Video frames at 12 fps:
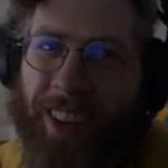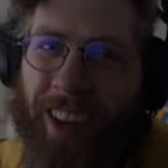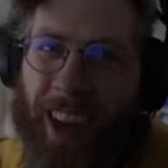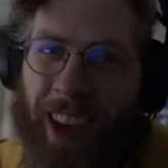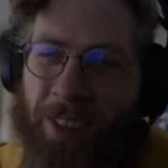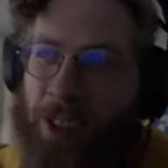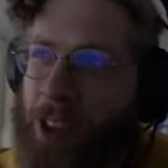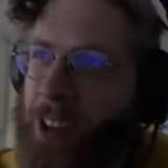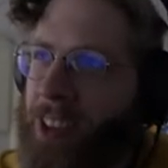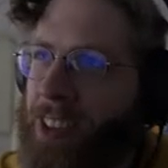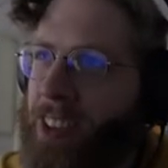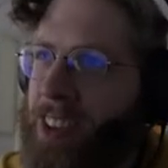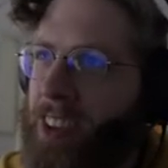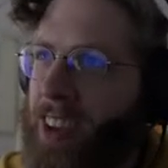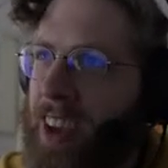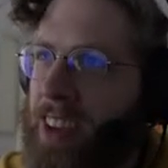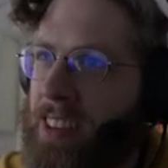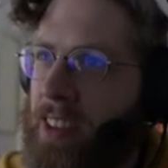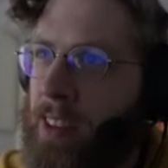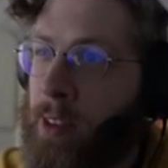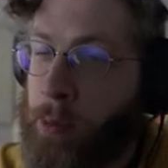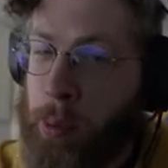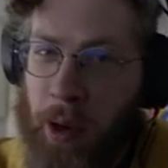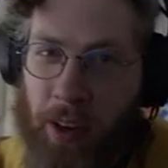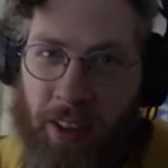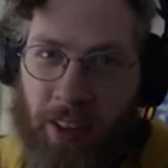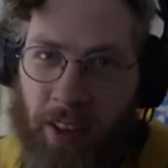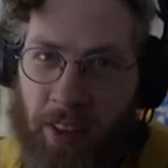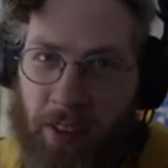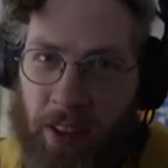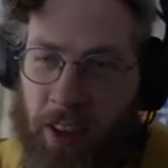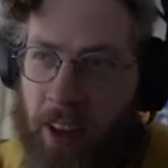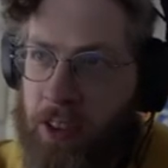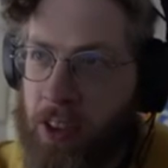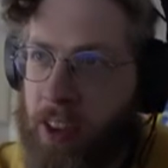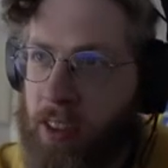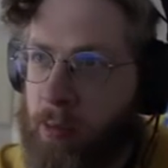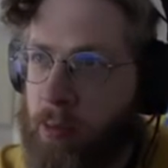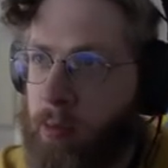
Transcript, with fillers: After you get to this part of the dungeon,